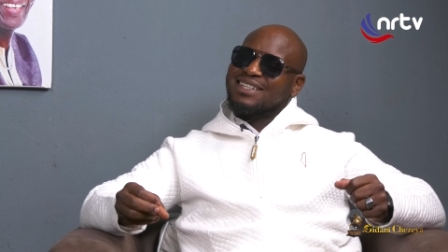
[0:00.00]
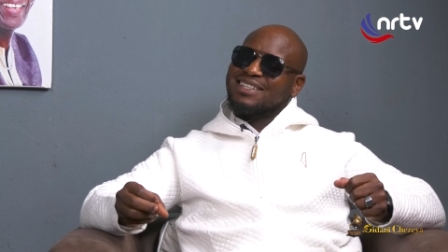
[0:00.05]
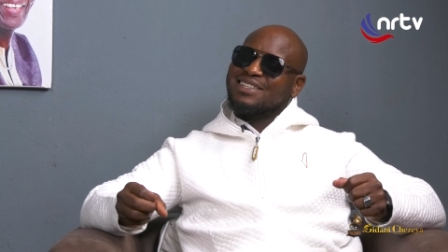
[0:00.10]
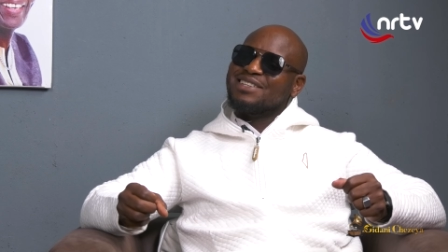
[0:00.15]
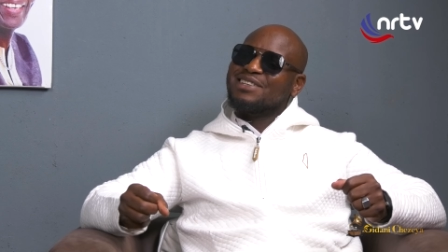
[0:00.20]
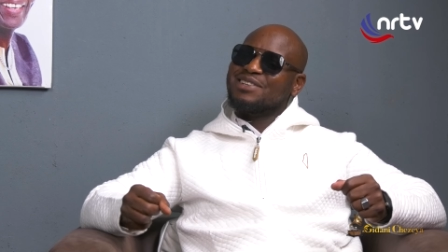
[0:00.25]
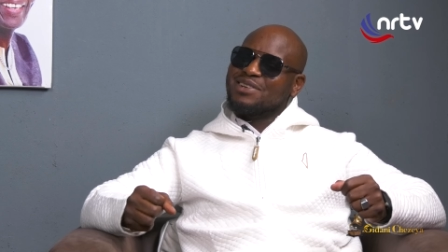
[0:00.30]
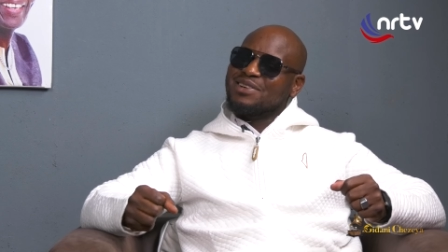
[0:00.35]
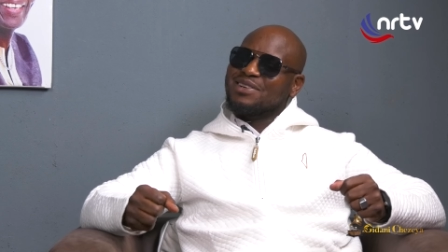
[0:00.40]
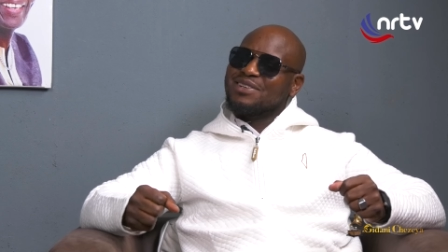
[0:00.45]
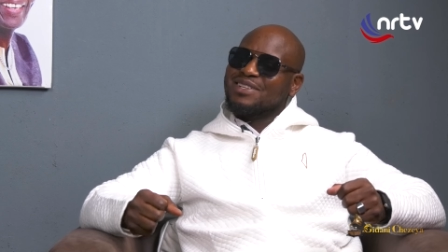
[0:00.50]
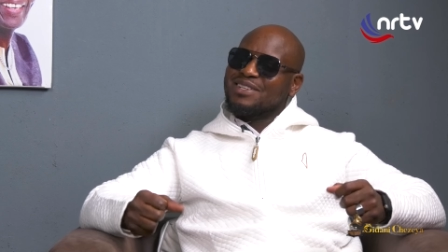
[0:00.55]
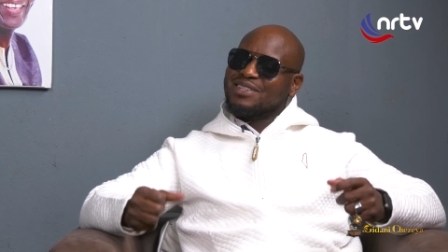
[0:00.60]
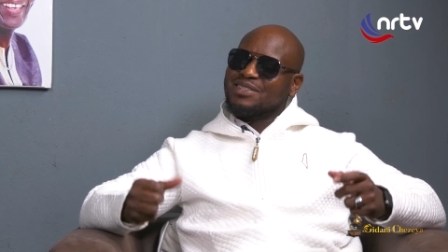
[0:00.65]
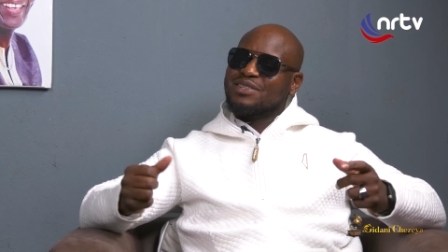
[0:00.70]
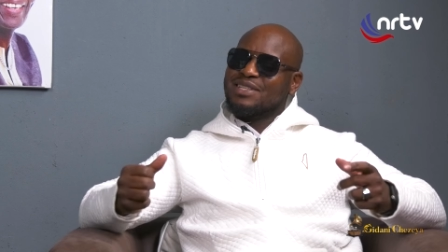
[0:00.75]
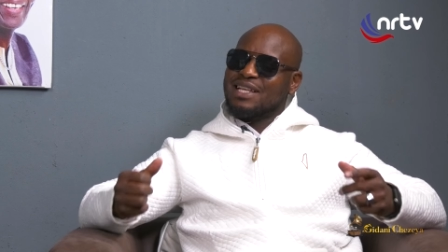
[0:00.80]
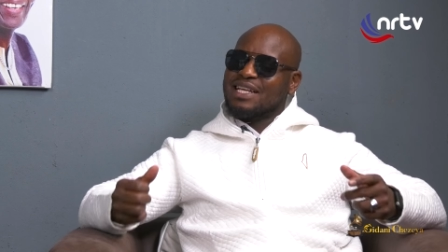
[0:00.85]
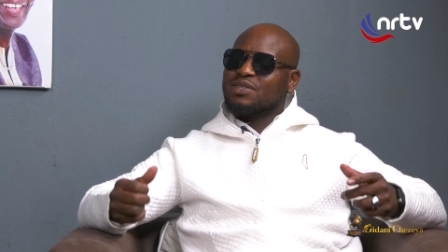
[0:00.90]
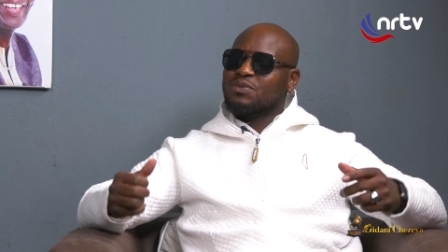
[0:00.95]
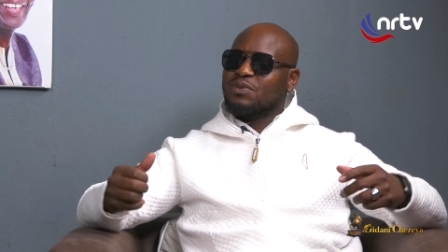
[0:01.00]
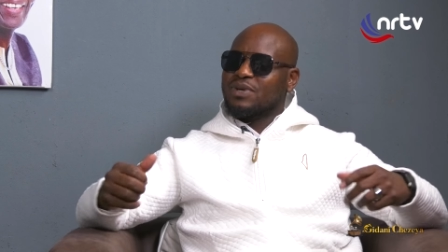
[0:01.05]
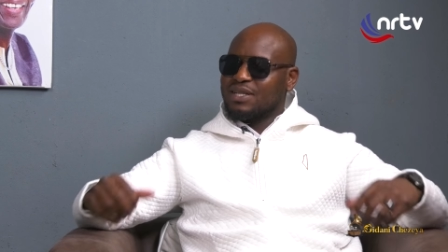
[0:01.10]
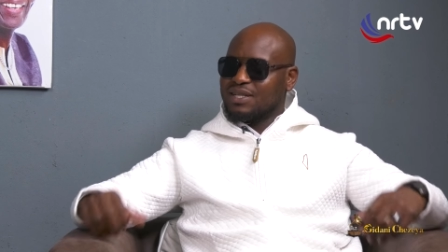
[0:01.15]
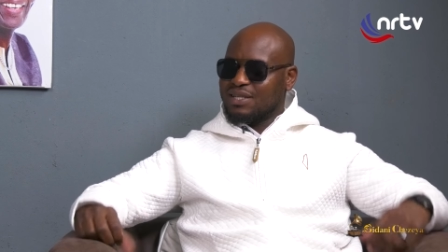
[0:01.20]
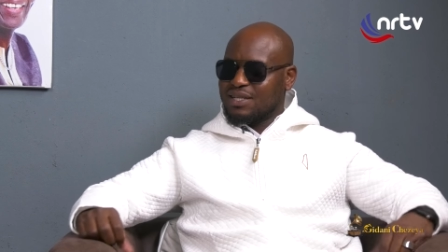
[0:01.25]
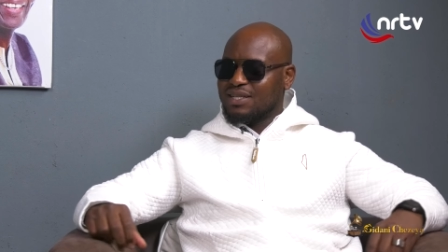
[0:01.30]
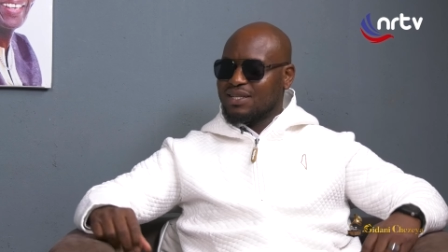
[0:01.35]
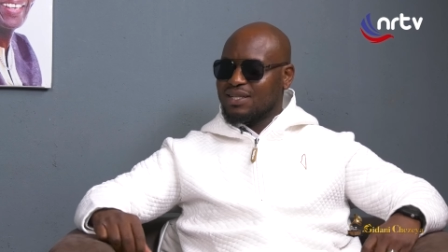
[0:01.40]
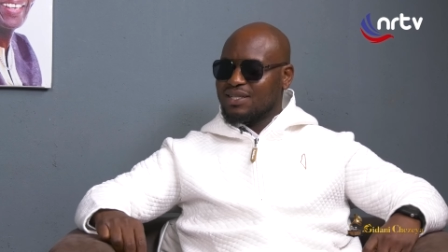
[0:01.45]
you know, so that's what
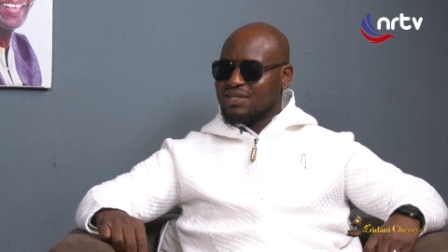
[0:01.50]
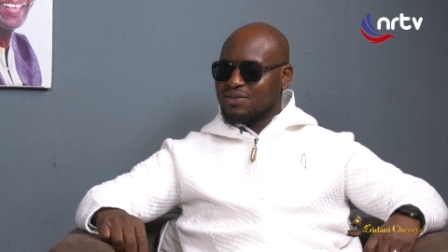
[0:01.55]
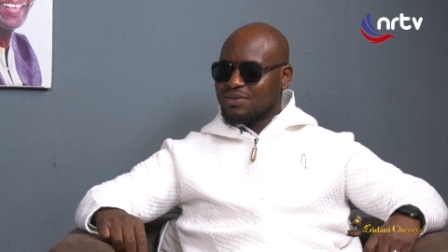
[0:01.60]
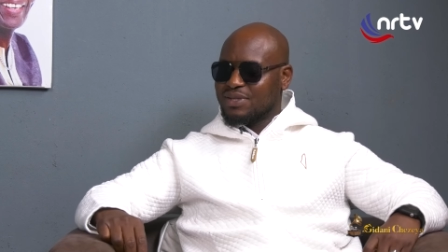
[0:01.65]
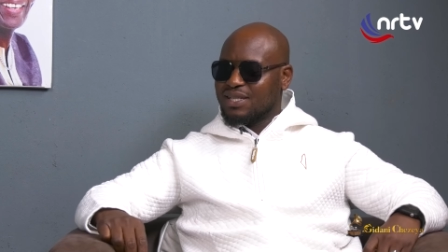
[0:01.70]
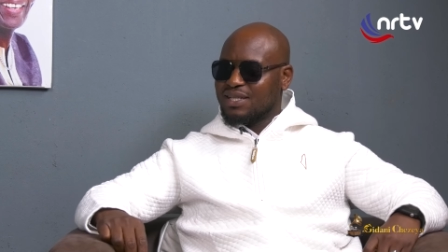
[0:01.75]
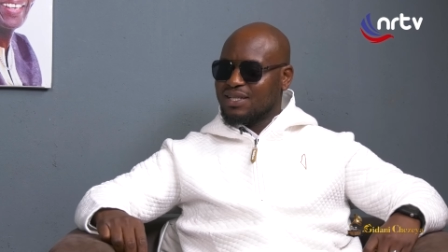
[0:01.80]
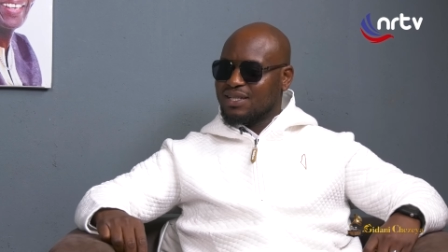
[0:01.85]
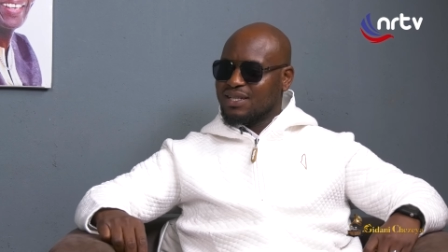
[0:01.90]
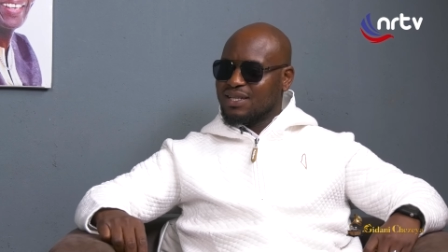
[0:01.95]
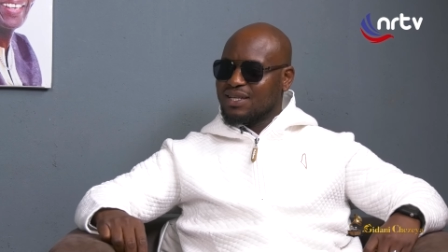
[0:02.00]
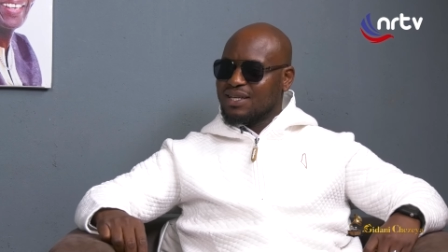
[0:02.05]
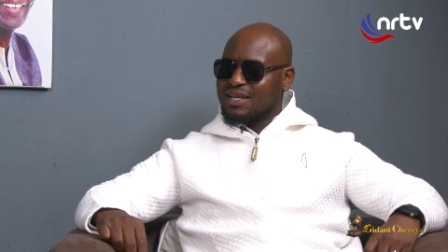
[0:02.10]
it, it is really.